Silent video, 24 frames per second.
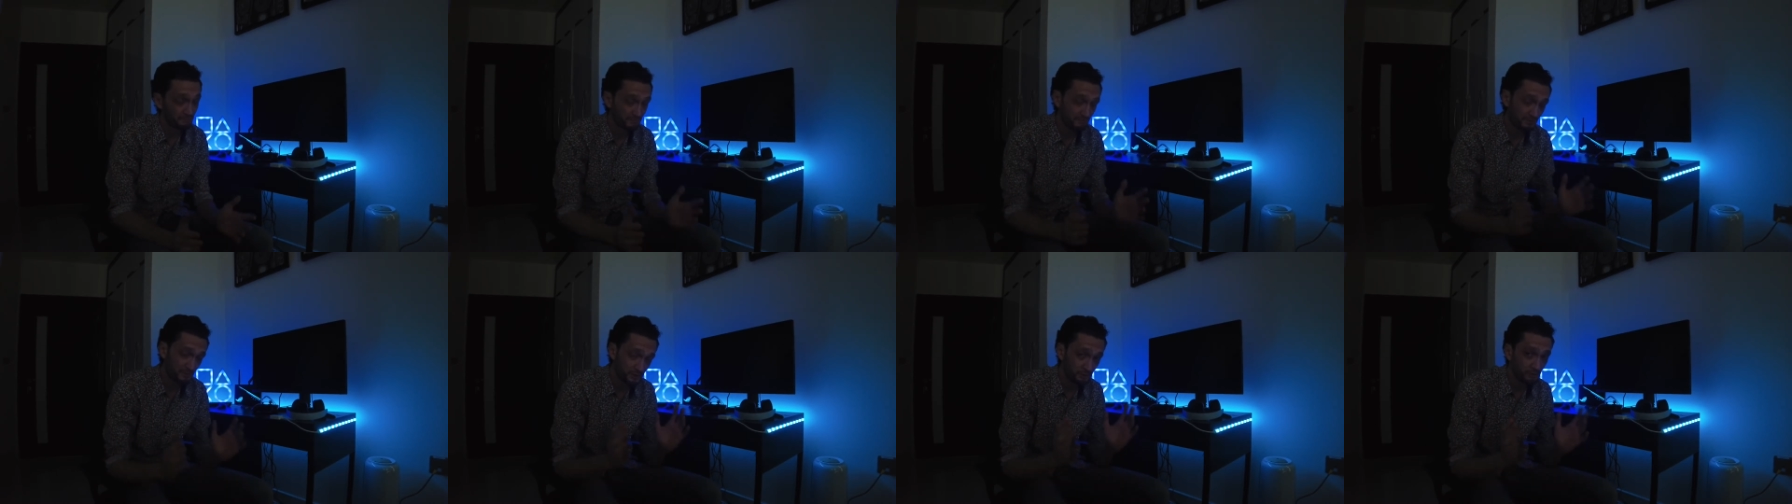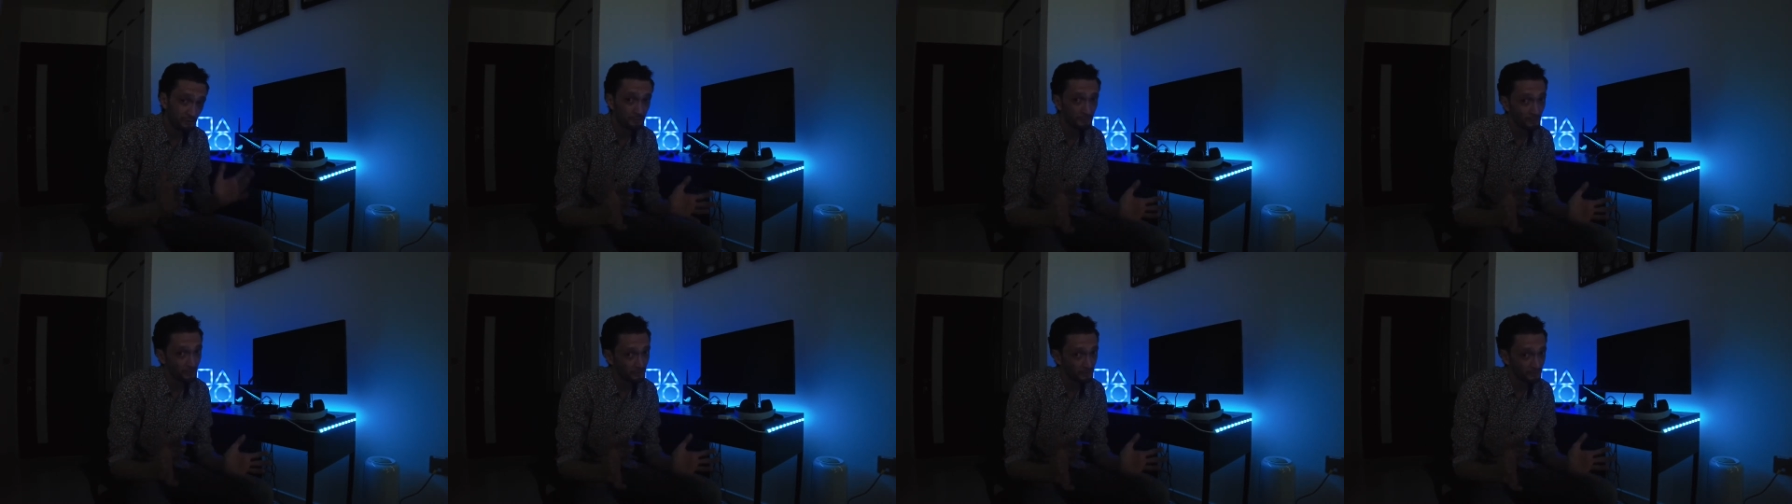to a
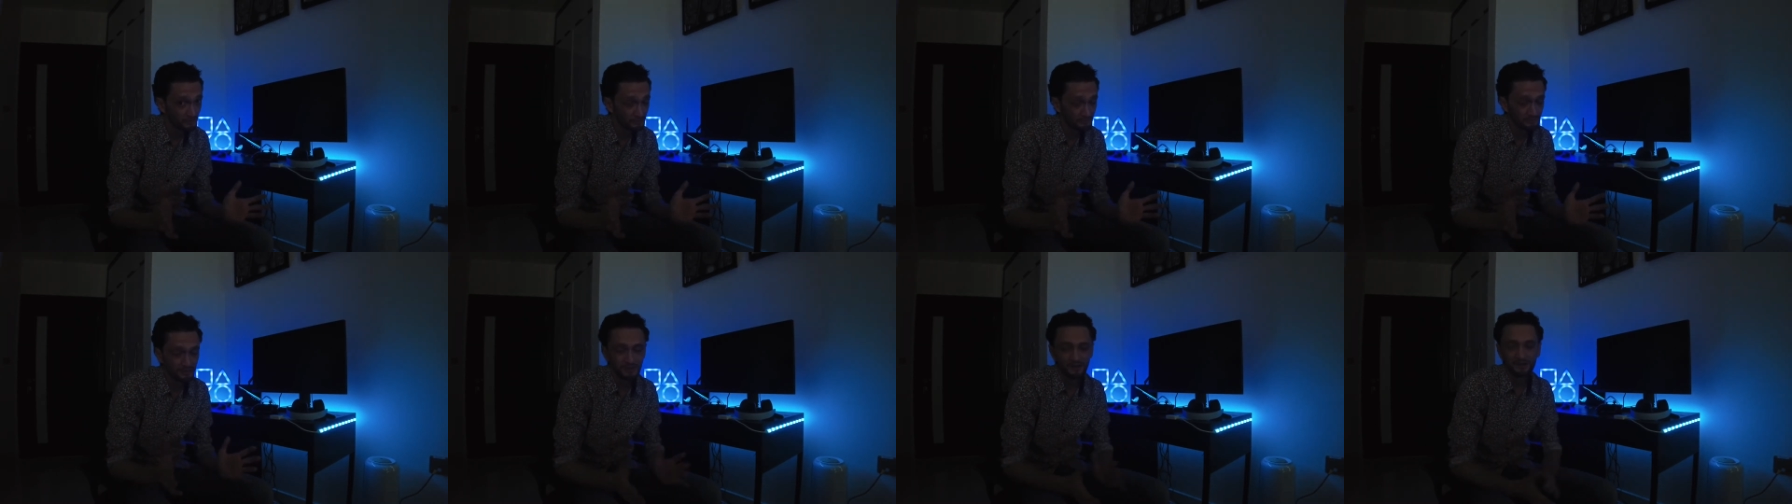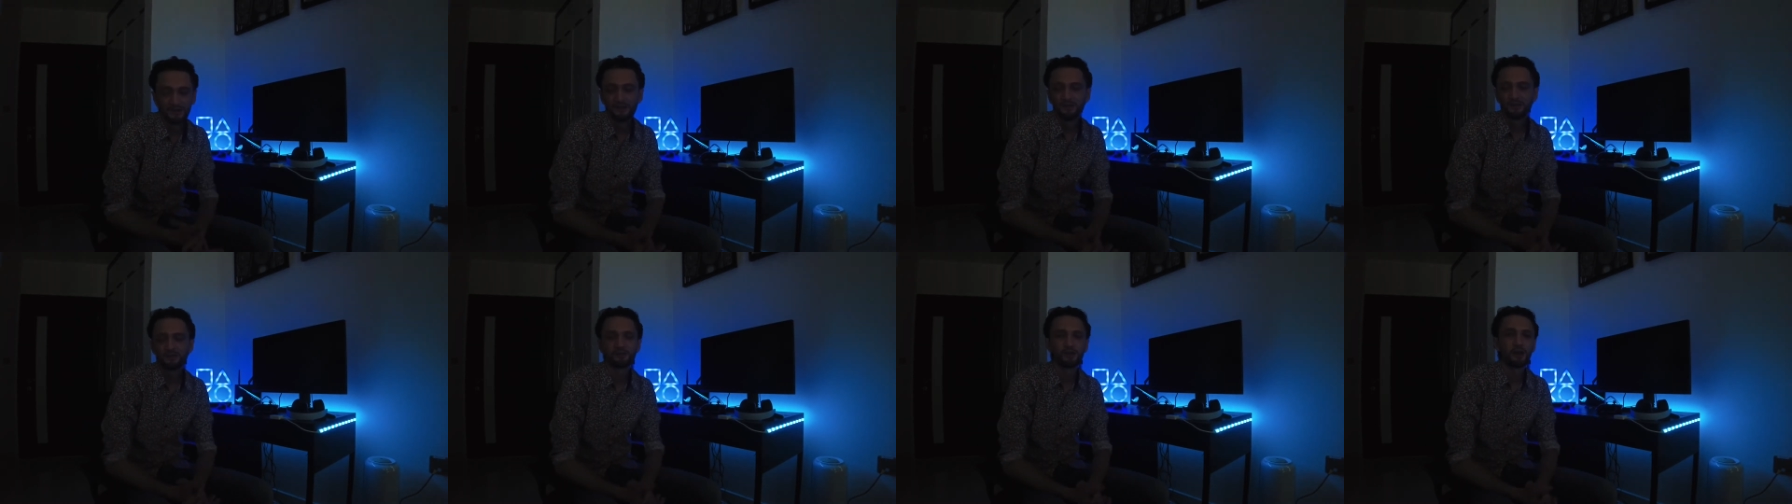point.
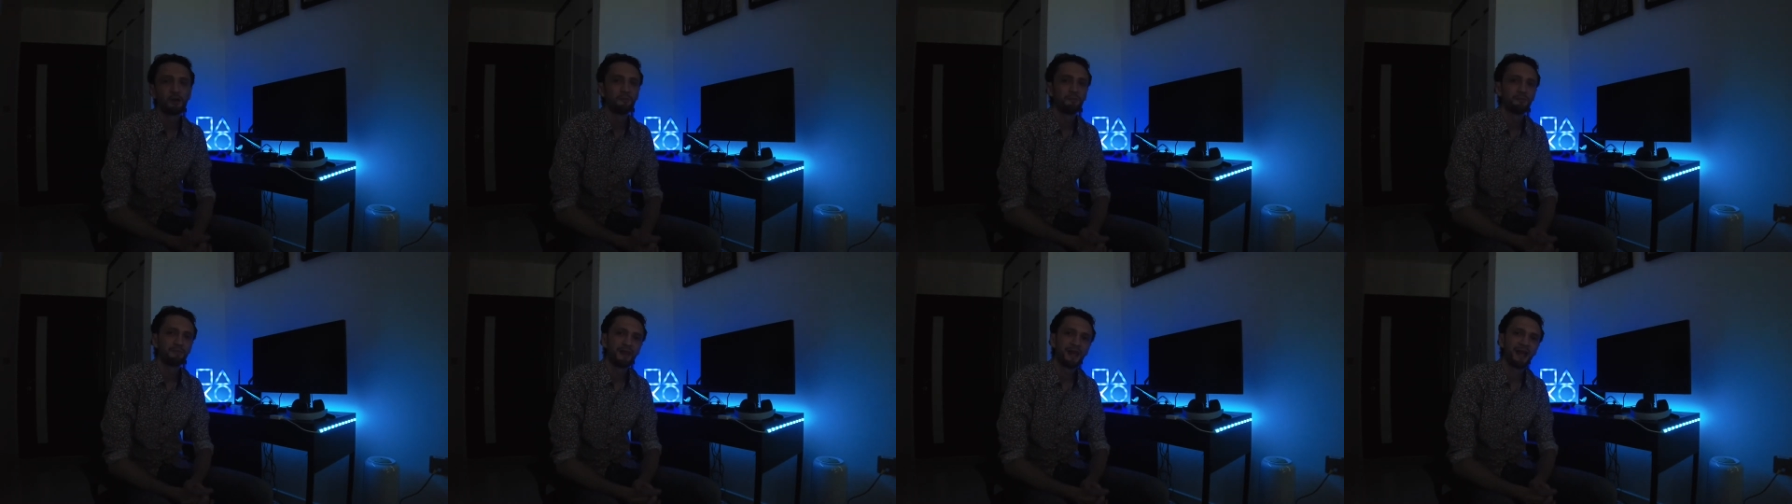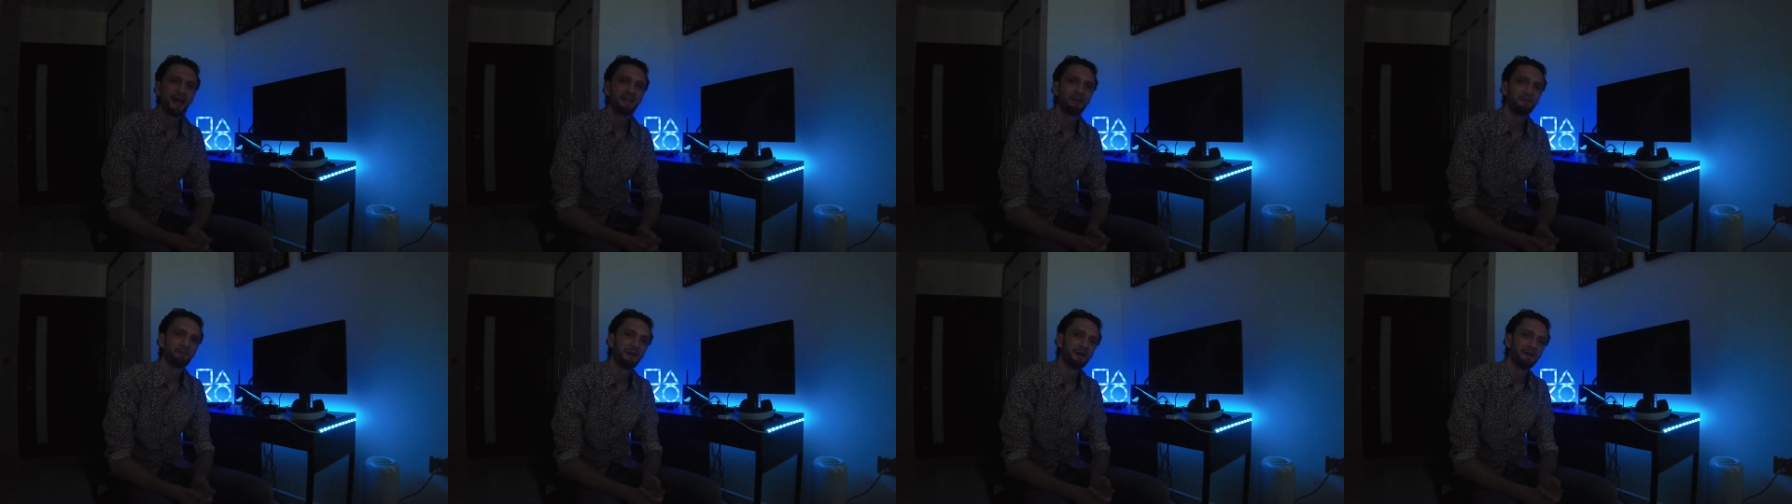So
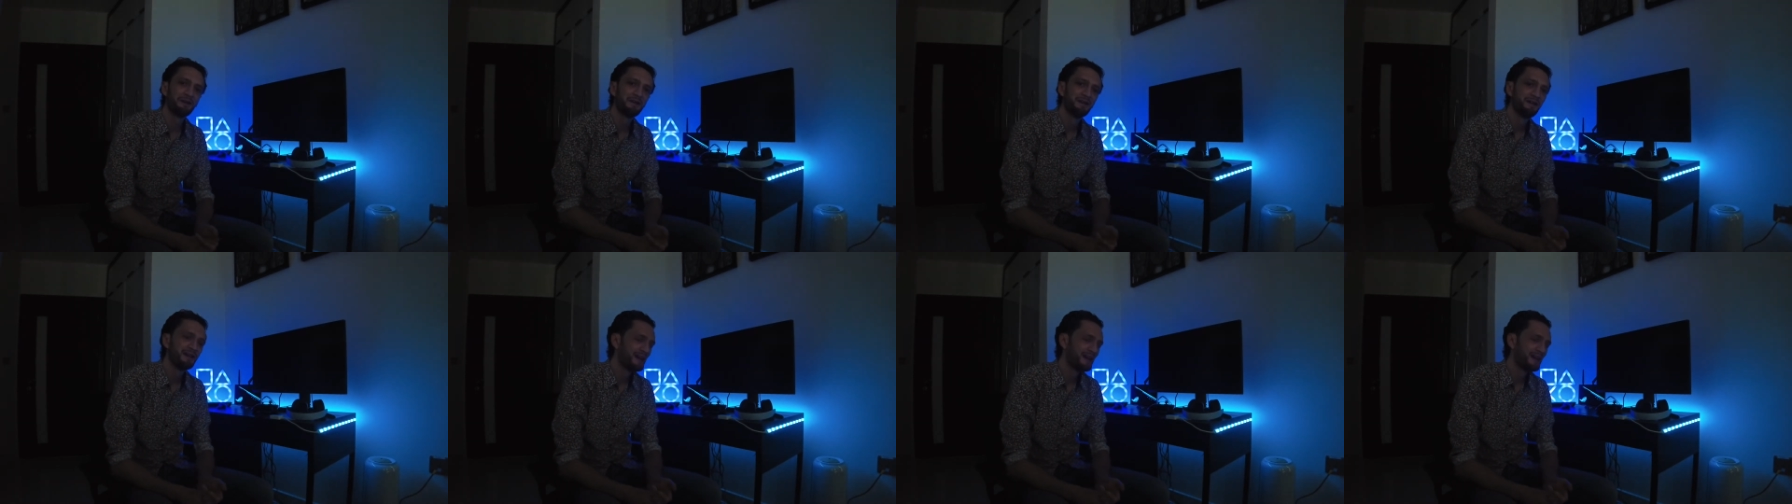anyway,